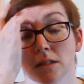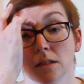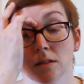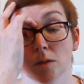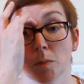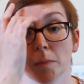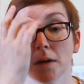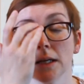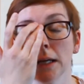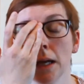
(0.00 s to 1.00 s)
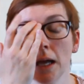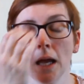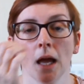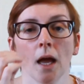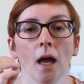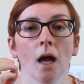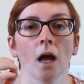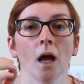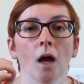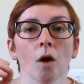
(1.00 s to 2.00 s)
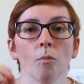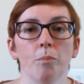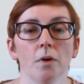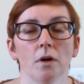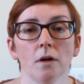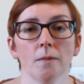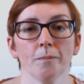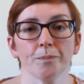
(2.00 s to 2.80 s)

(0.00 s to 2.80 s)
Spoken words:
to the supermarket. But